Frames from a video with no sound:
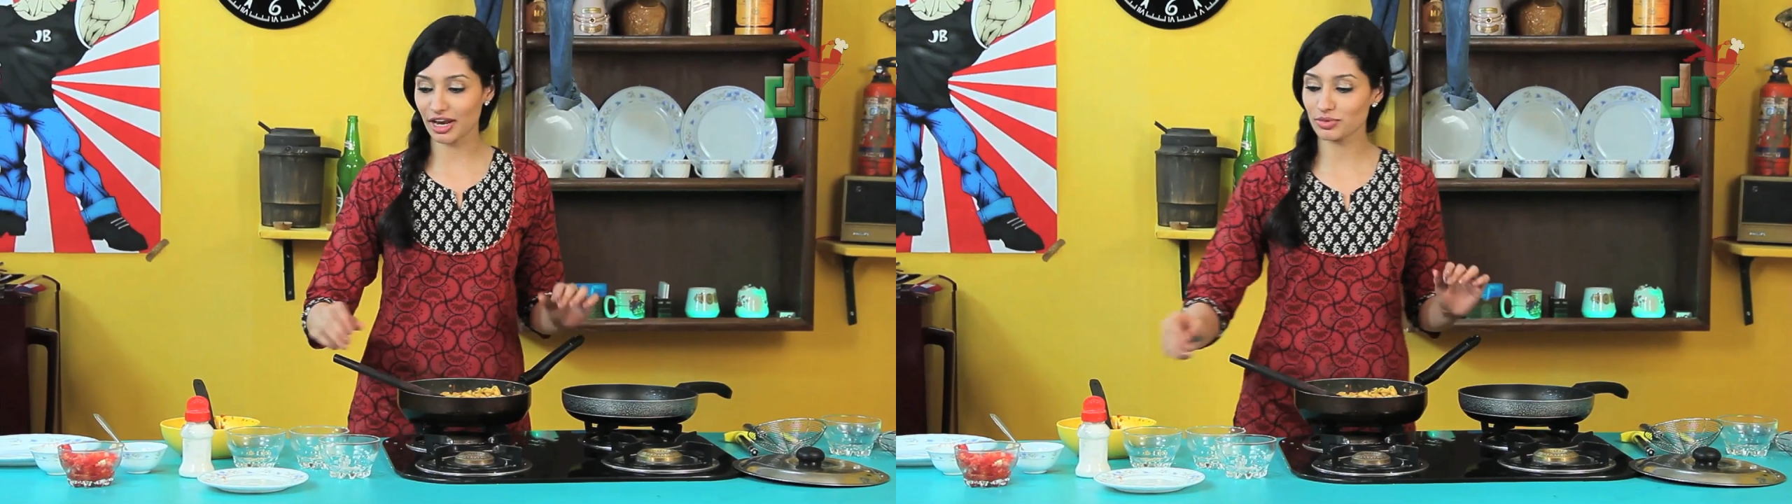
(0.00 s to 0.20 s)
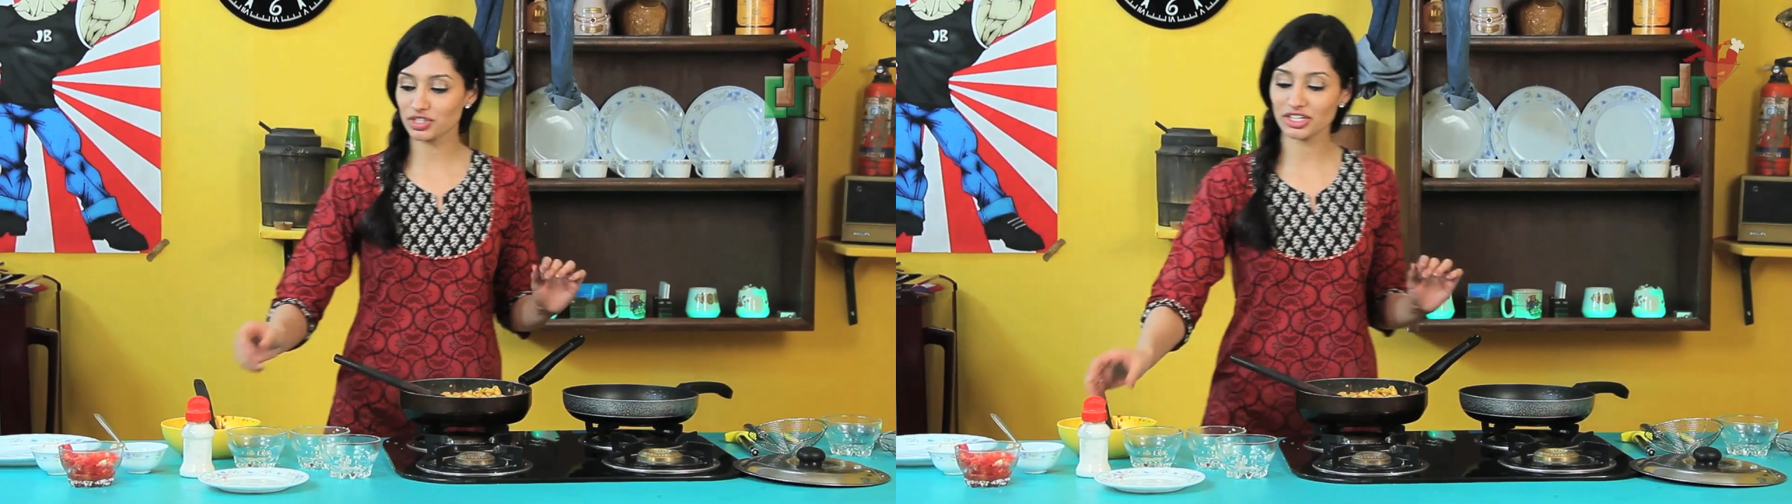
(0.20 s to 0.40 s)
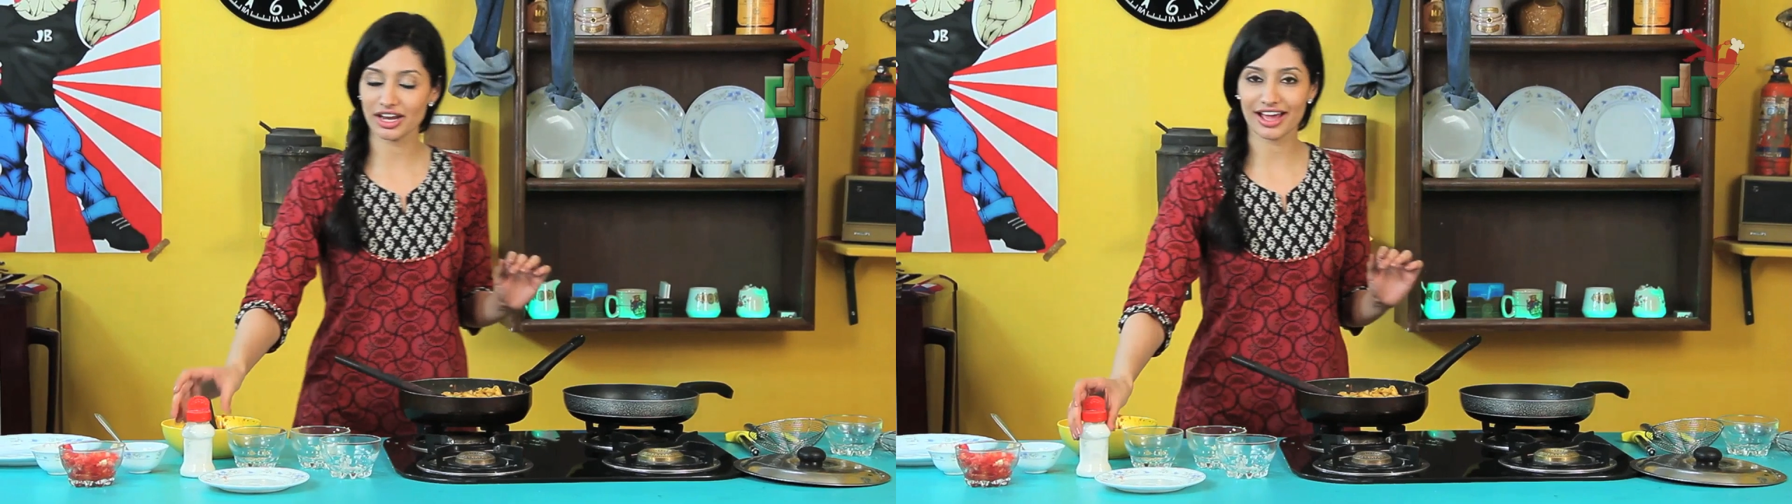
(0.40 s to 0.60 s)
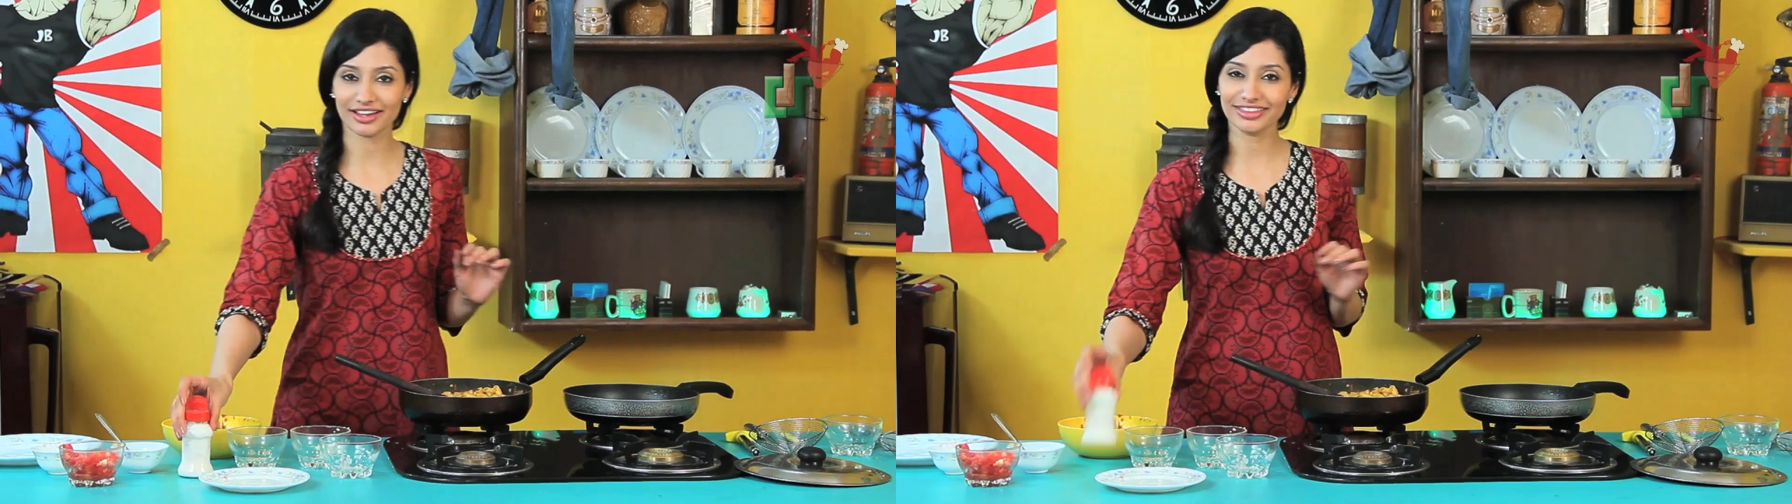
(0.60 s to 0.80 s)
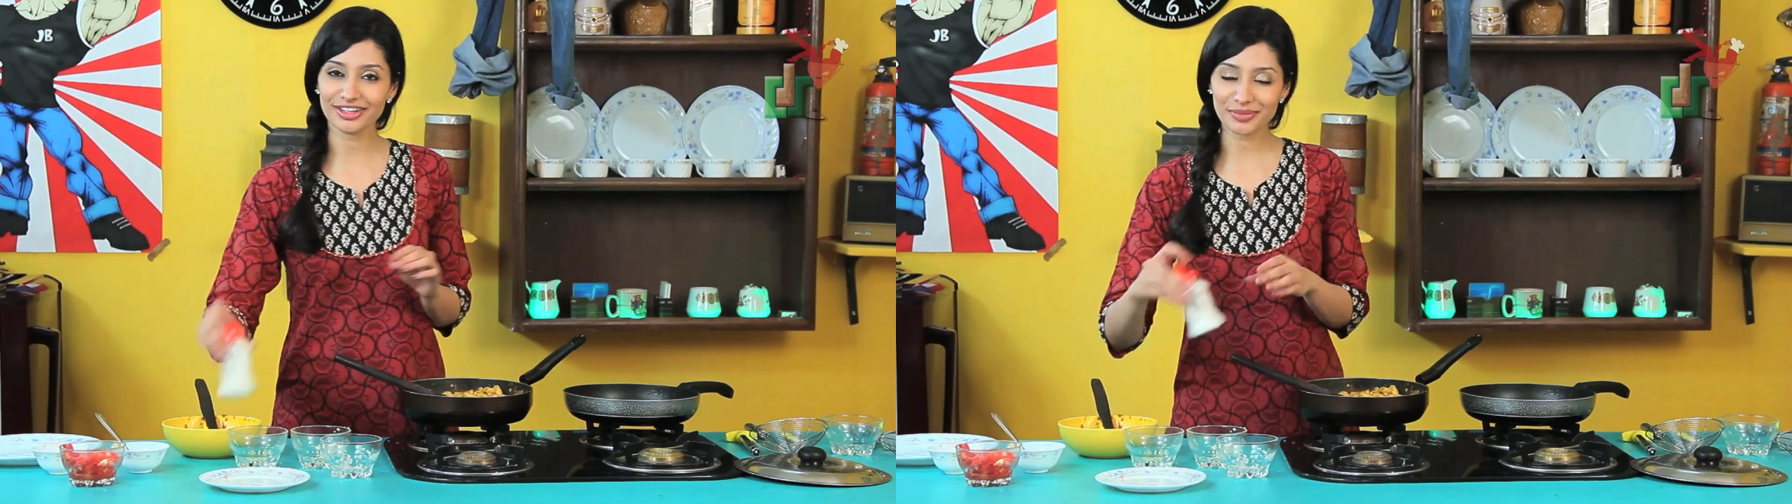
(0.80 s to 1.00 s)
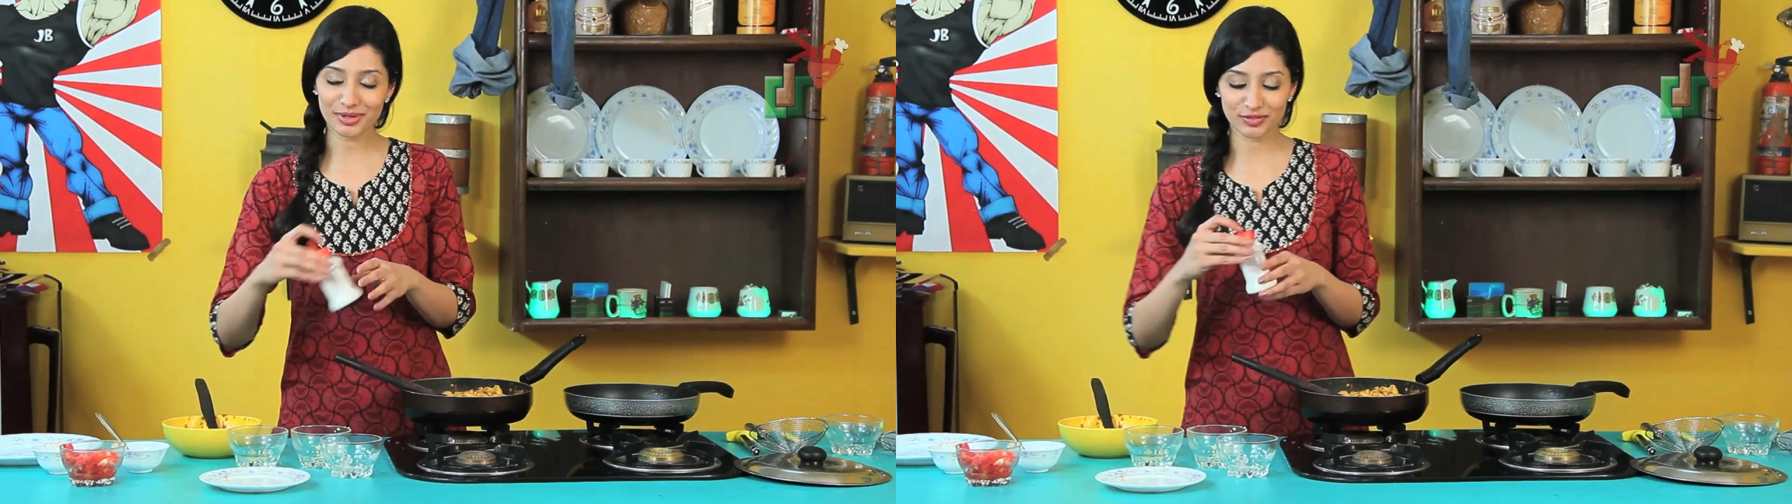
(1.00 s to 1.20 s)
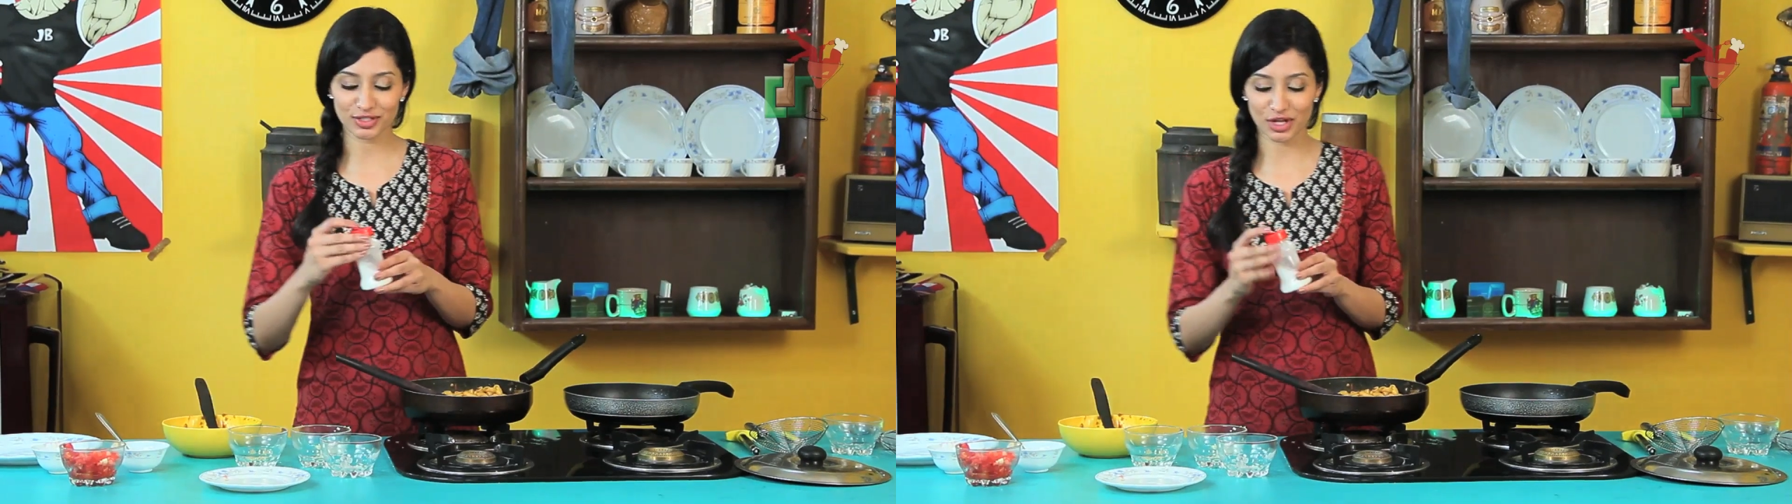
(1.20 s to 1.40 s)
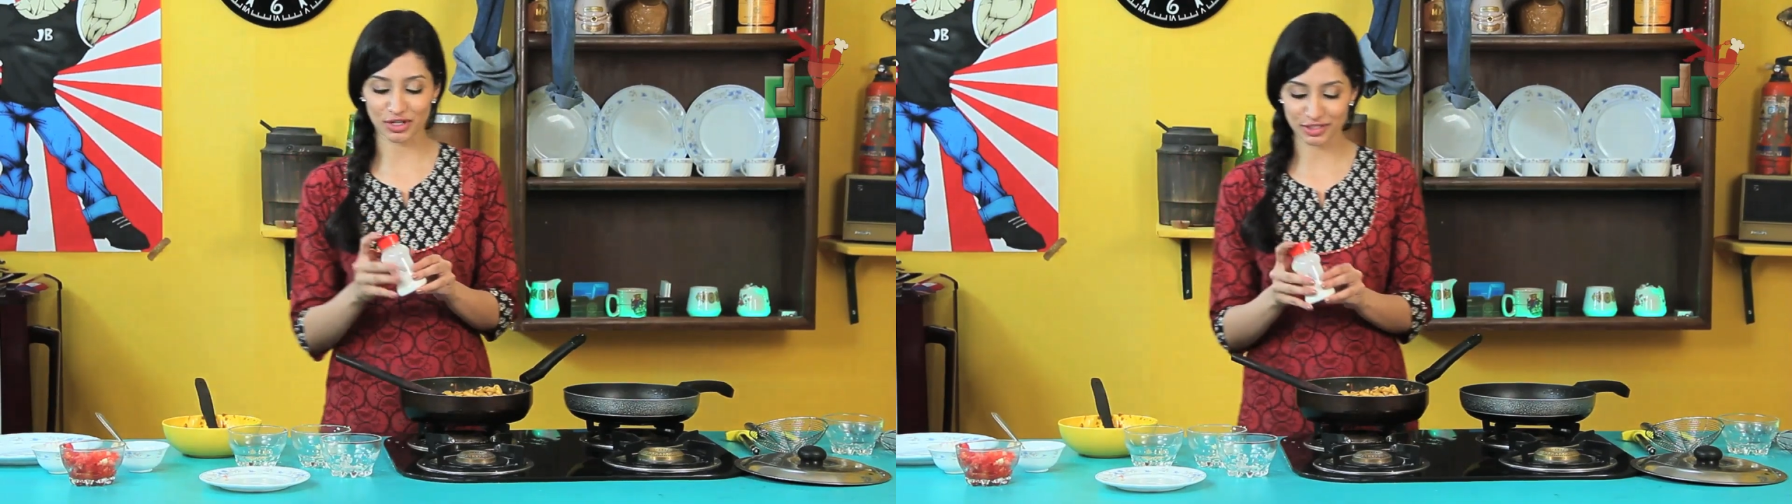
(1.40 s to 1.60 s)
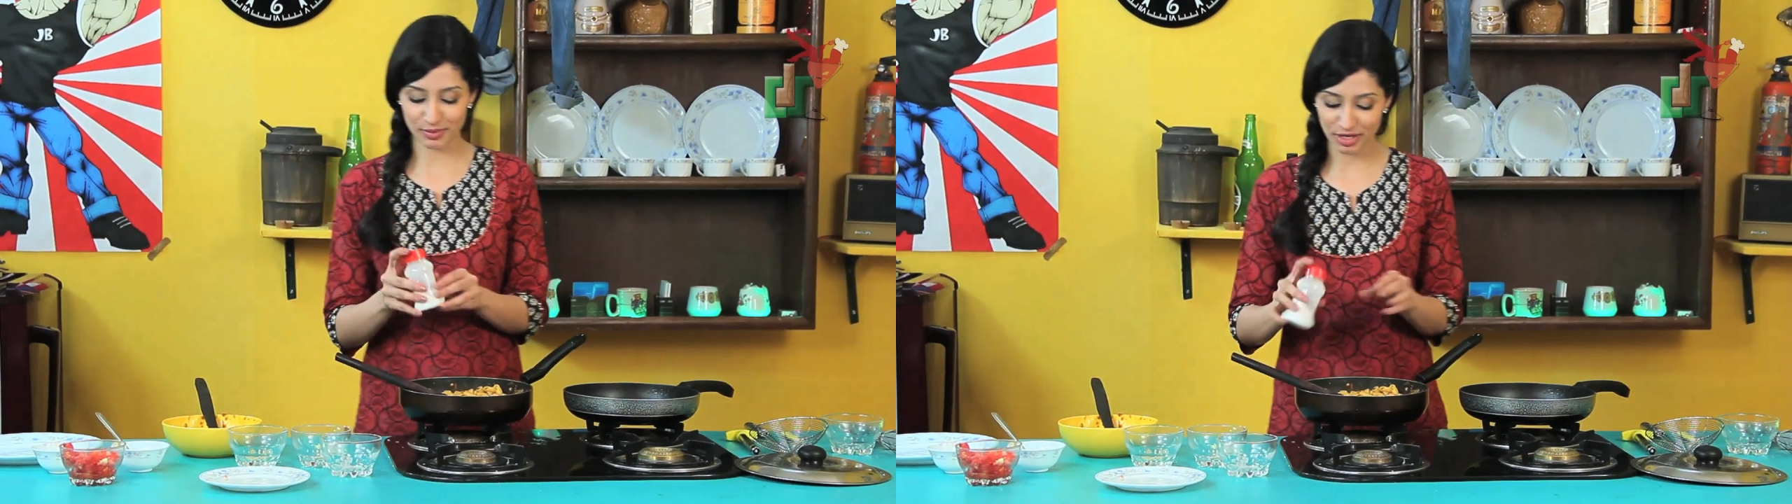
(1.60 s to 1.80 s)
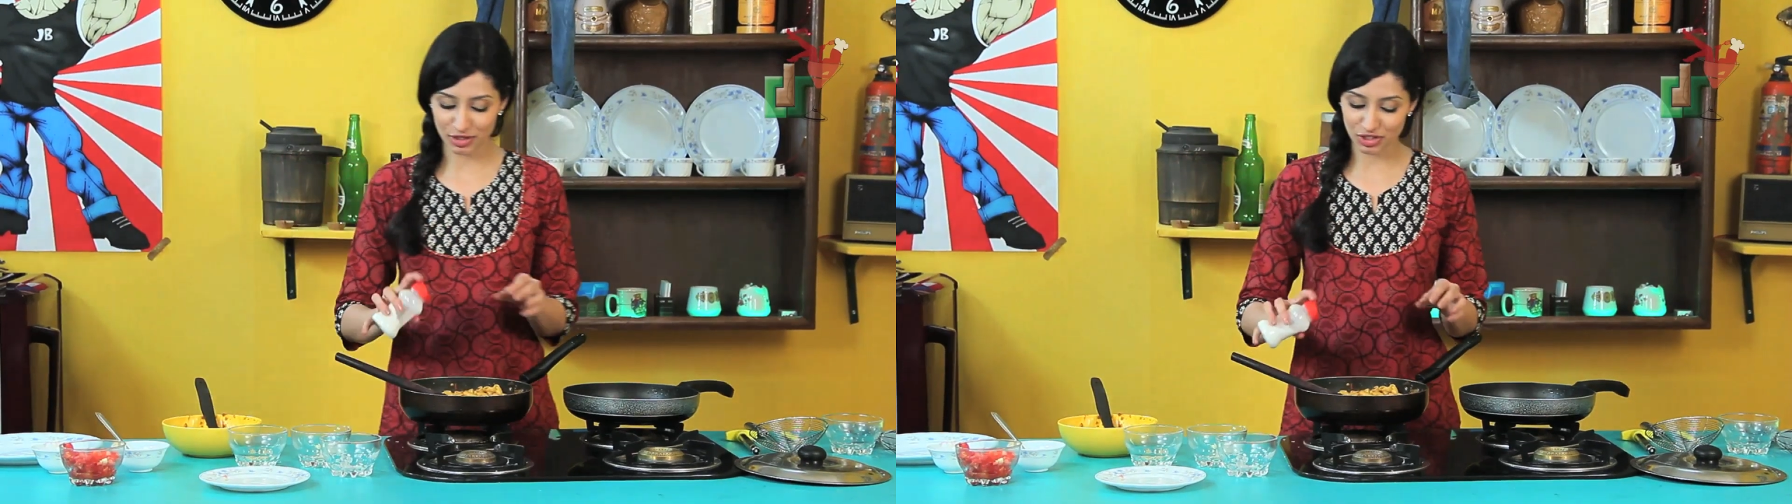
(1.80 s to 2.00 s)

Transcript: I'm just going to add a little bit of salt to make